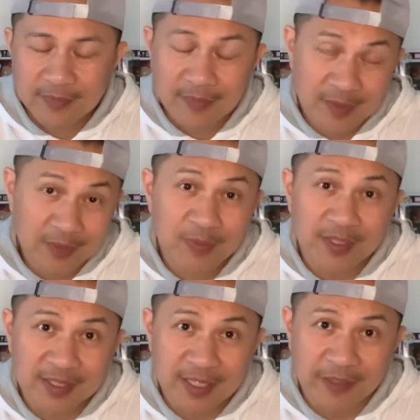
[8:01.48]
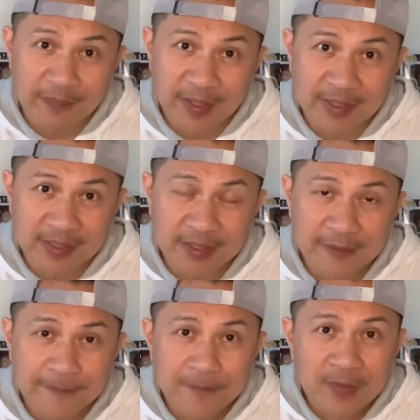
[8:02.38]
This book is kind of pricey.
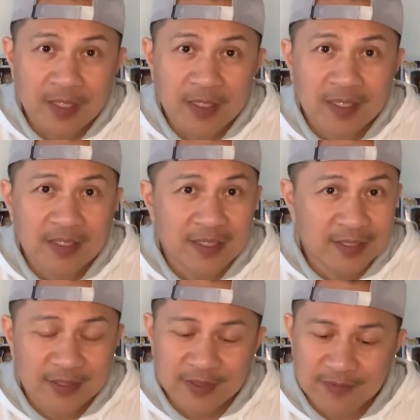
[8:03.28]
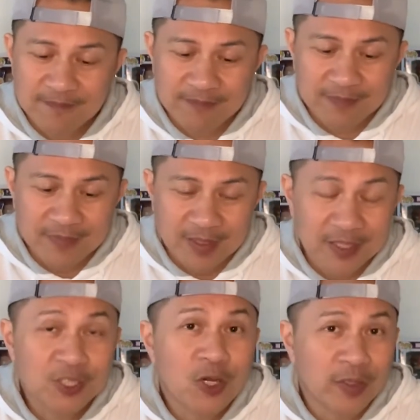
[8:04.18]
It's
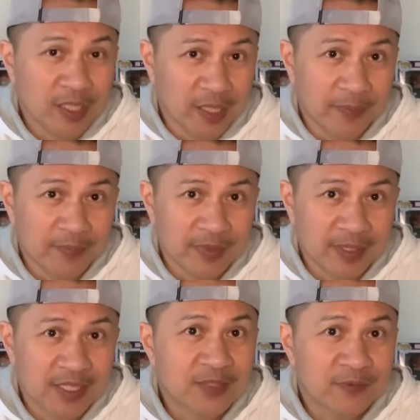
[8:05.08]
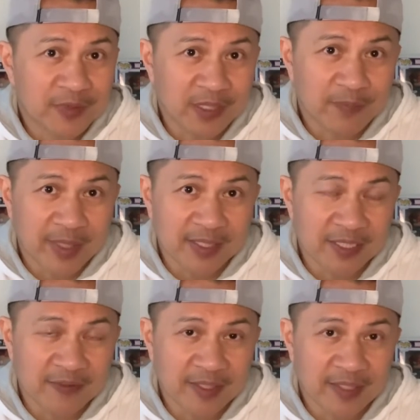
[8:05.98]
going up. It's really pricey
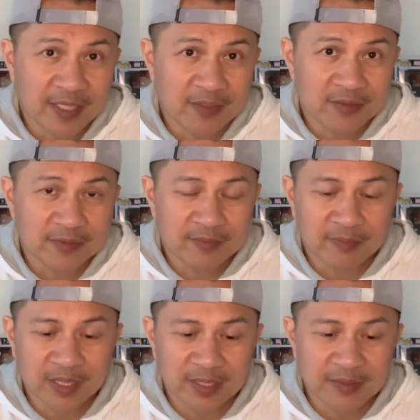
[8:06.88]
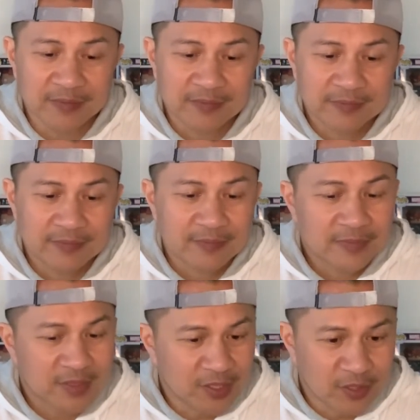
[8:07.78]
right now. But
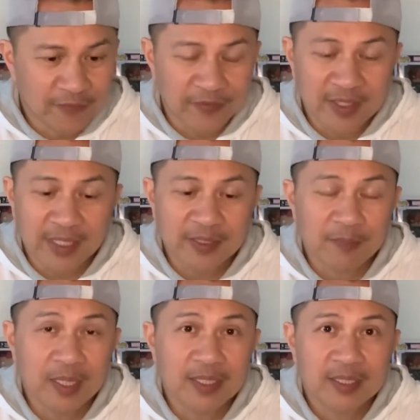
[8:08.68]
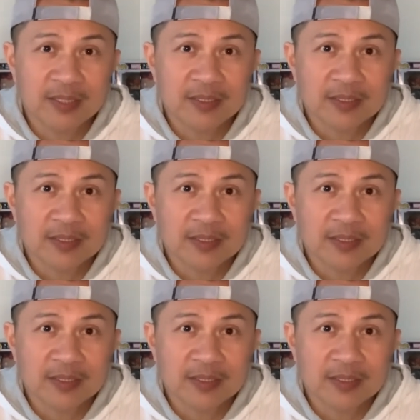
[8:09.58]
if you got the money,